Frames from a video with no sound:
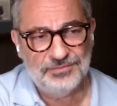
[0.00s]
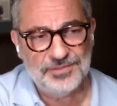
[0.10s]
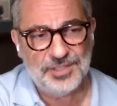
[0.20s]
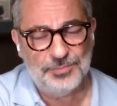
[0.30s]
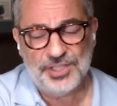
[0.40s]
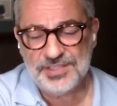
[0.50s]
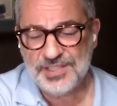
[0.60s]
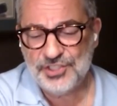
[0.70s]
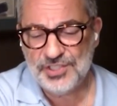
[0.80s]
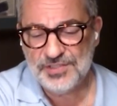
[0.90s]
subjects
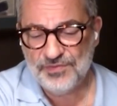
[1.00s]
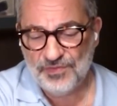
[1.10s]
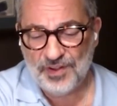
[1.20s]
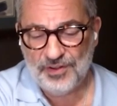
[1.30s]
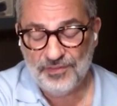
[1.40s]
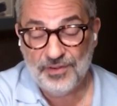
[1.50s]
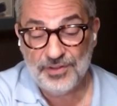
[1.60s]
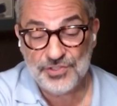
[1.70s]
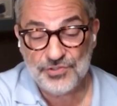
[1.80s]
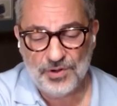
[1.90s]
that she's very,
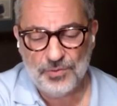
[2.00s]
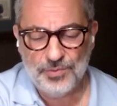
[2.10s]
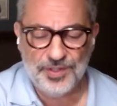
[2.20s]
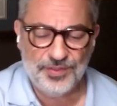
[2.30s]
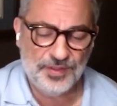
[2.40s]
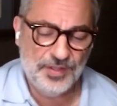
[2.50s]
very strong with.